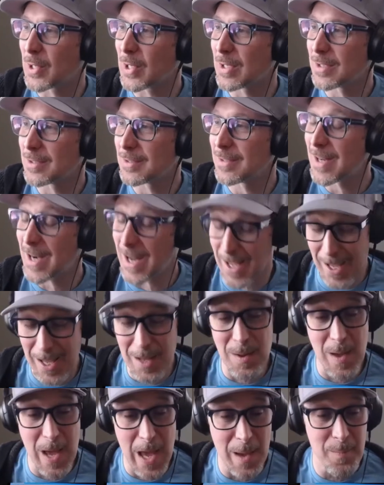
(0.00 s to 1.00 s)
and
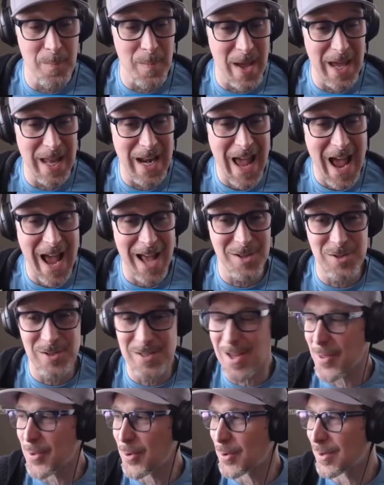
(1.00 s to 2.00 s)
it adds
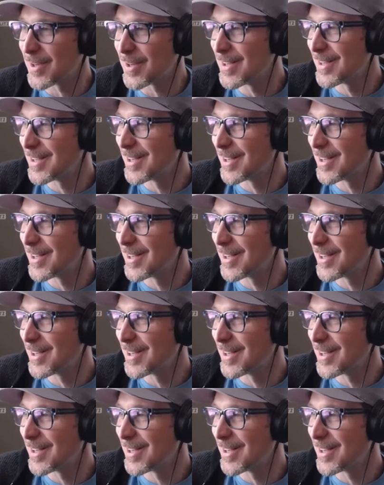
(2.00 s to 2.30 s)
another